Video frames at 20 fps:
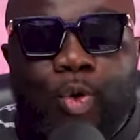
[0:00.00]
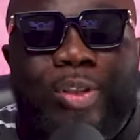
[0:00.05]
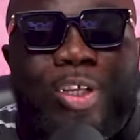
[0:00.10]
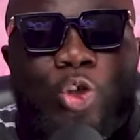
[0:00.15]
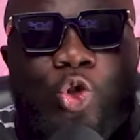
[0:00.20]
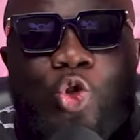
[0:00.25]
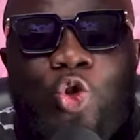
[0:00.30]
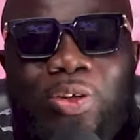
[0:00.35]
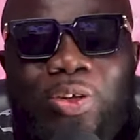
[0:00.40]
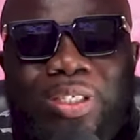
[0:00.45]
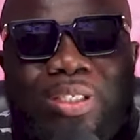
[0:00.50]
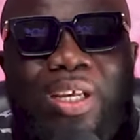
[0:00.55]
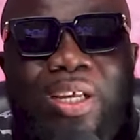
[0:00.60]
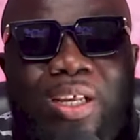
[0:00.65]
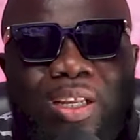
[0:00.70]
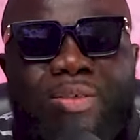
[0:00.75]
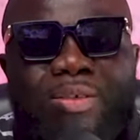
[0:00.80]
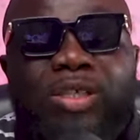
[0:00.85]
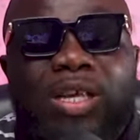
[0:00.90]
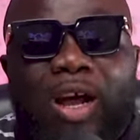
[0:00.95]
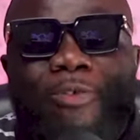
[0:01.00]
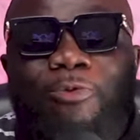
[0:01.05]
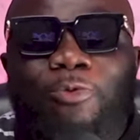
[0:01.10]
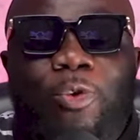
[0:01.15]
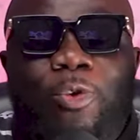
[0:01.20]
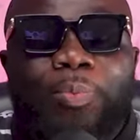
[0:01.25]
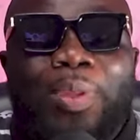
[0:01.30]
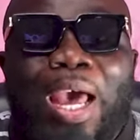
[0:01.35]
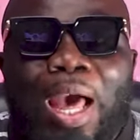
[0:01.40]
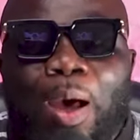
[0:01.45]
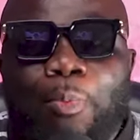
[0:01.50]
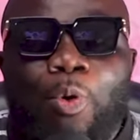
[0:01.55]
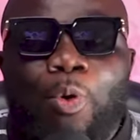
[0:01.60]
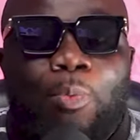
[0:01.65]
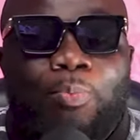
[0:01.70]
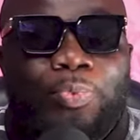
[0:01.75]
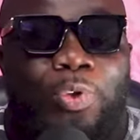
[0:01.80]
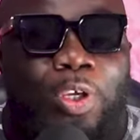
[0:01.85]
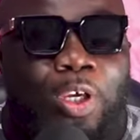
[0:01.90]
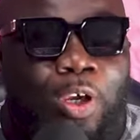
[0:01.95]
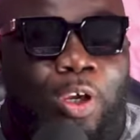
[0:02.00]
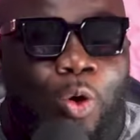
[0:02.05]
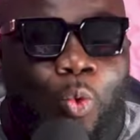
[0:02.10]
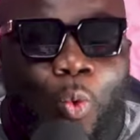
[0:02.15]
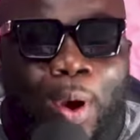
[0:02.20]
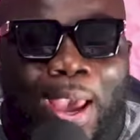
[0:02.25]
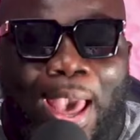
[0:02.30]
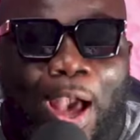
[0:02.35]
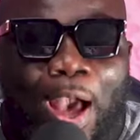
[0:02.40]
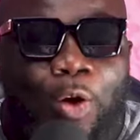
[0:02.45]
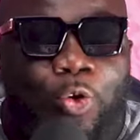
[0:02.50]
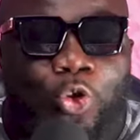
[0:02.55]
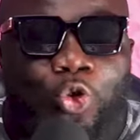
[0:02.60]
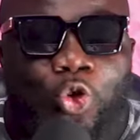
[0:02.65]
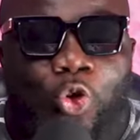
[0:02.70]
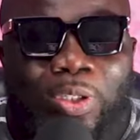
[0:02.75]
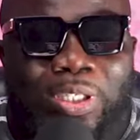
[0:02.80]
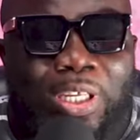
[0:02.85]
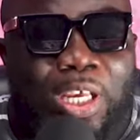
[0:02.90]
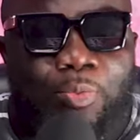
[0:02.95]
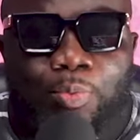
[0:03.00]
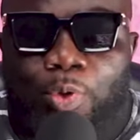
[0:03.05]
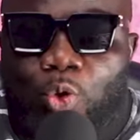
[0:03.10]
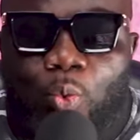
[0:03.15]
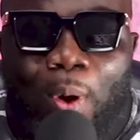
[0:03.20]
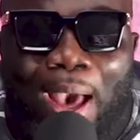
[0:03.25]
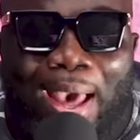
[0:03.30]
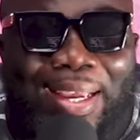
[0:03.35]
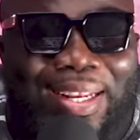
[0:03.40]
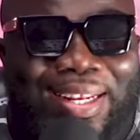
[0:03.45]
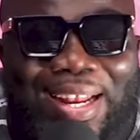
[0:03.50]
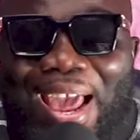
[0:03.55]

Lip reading: or there's no single sound from the album where I go talk say it be whack.